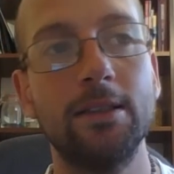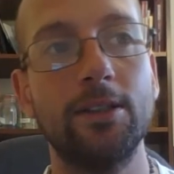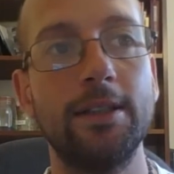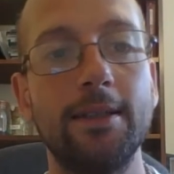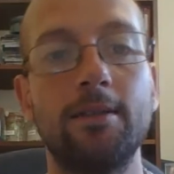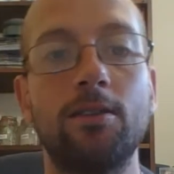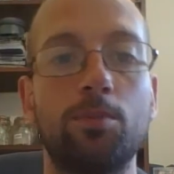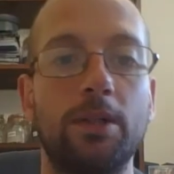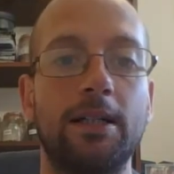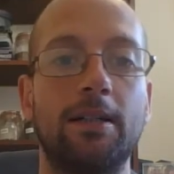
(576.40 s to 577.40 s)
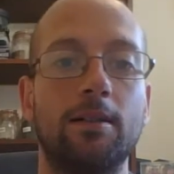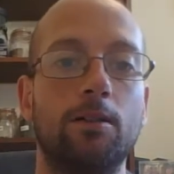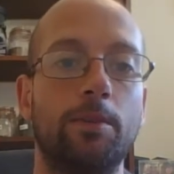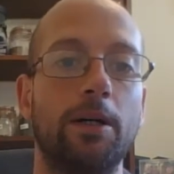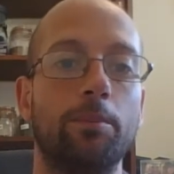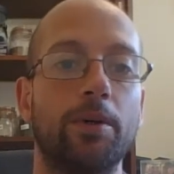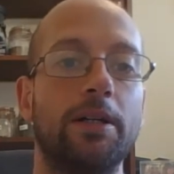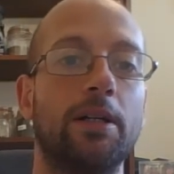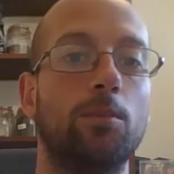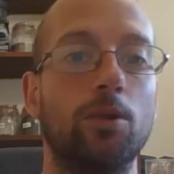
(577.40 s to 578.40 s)
so it needs to spread out a little bit,
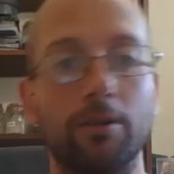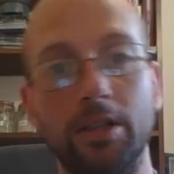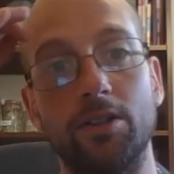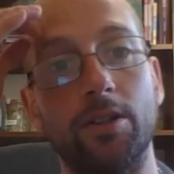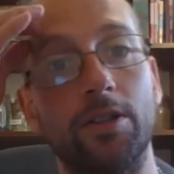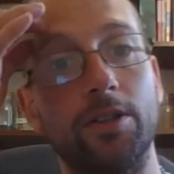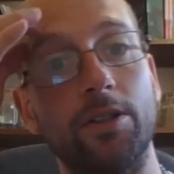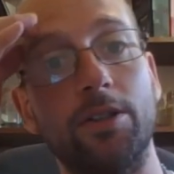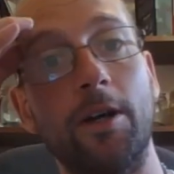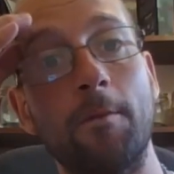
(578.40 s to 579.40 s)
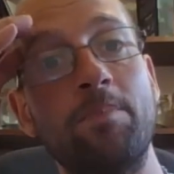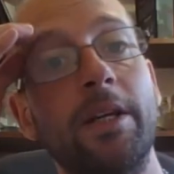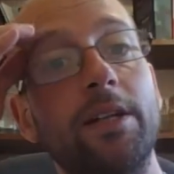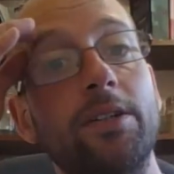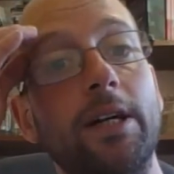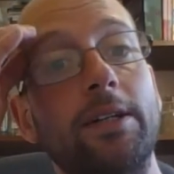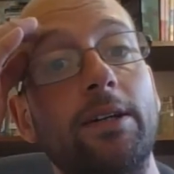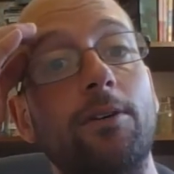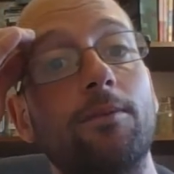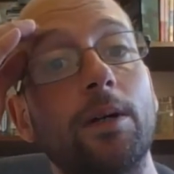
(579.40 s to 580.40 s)
bring in more resources. So it sets
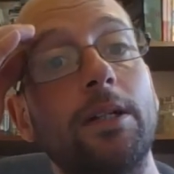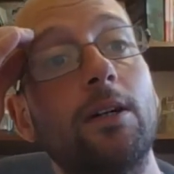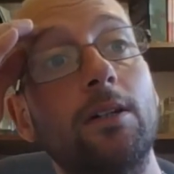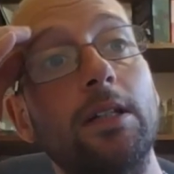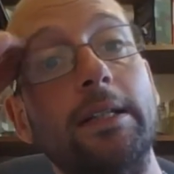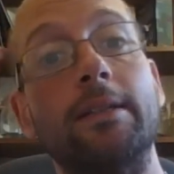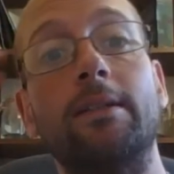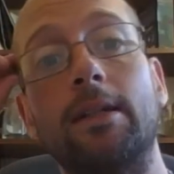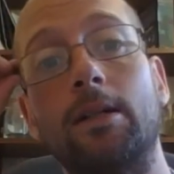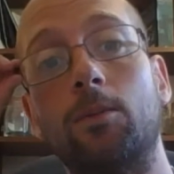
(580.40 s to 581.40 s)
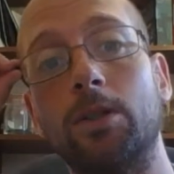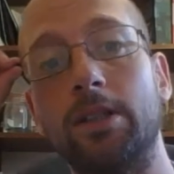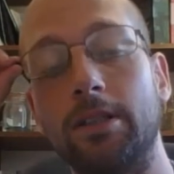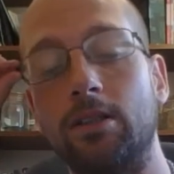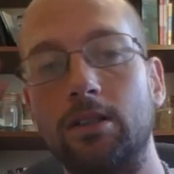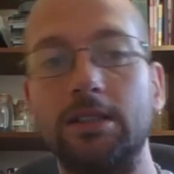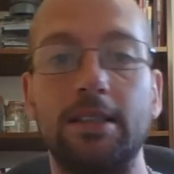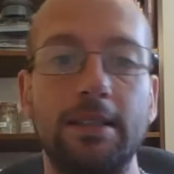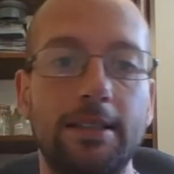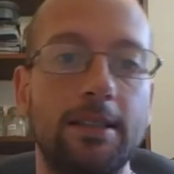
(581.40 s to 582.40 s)
out three colonies, and one of these
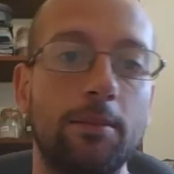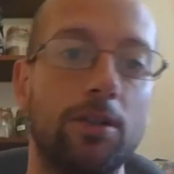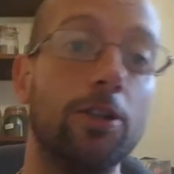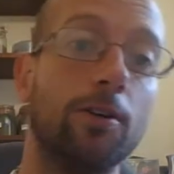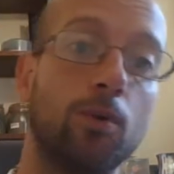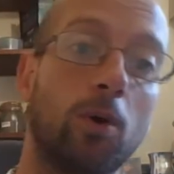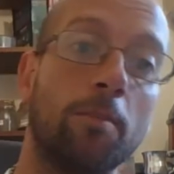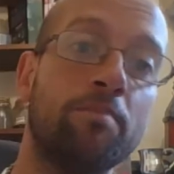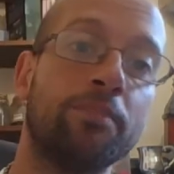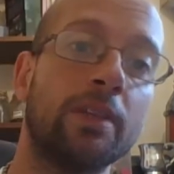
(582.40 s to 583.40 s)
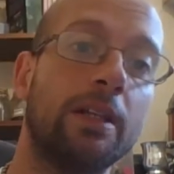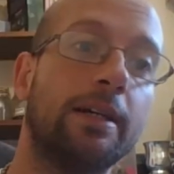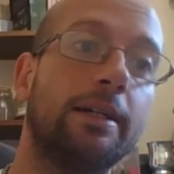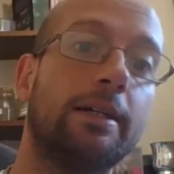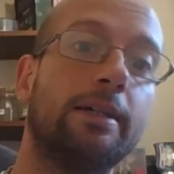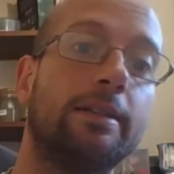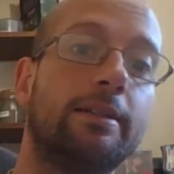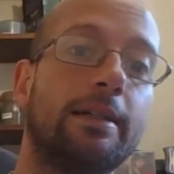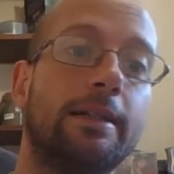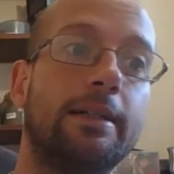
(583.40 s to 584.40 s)
colonies is Egypt, the other one
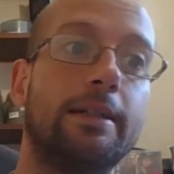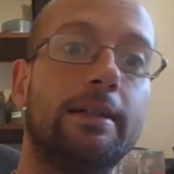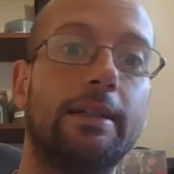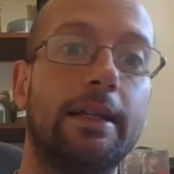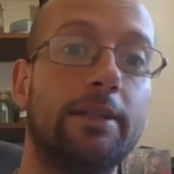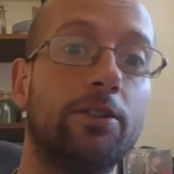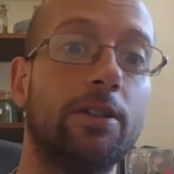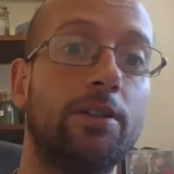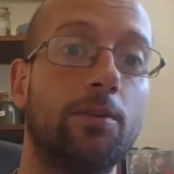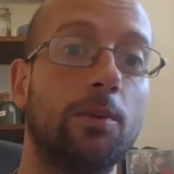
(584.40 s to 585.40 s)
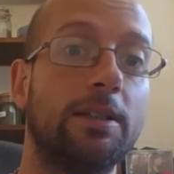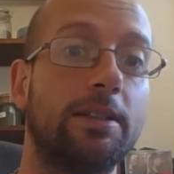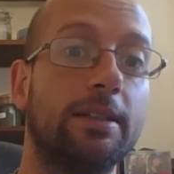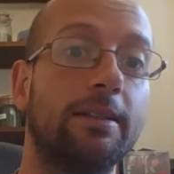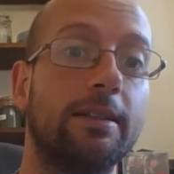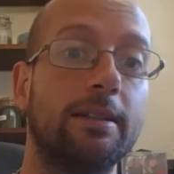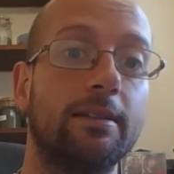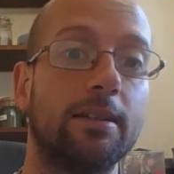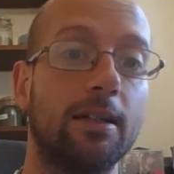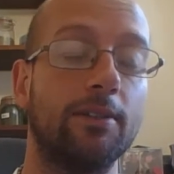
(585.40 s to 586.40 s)
is Indus, which is the
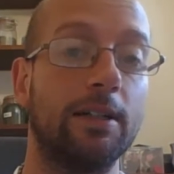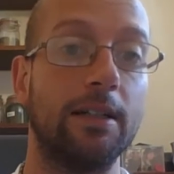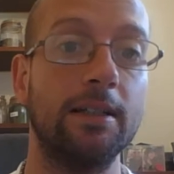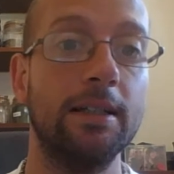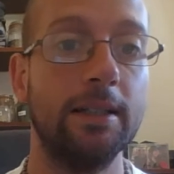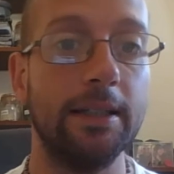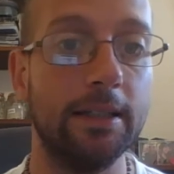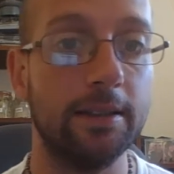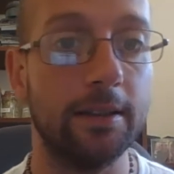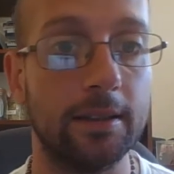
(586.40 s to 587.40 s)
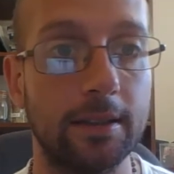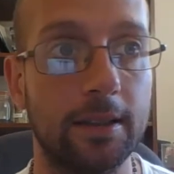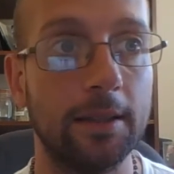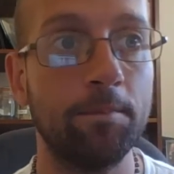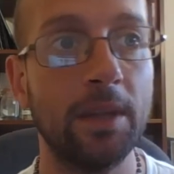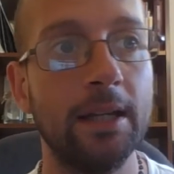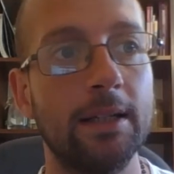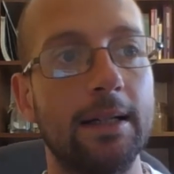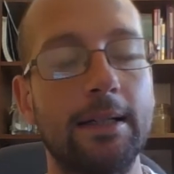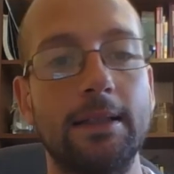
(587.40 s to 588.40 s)
start of our Indian line,
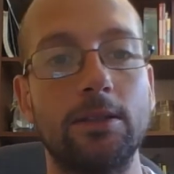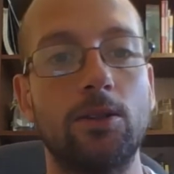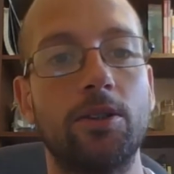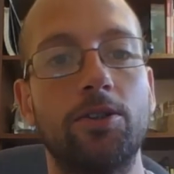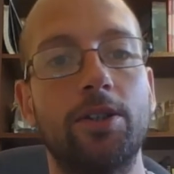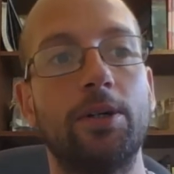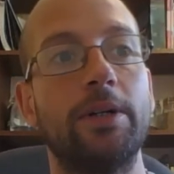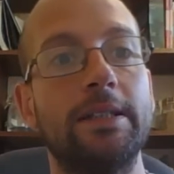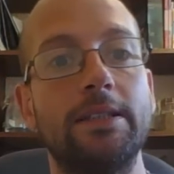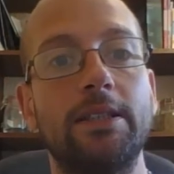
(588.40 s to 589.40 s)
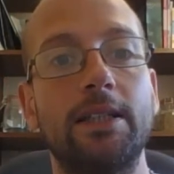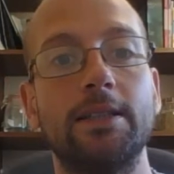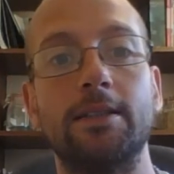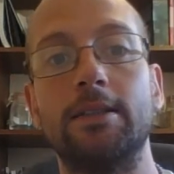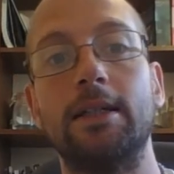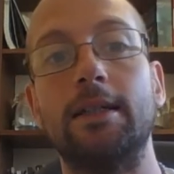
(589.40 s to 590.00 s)
and also in China,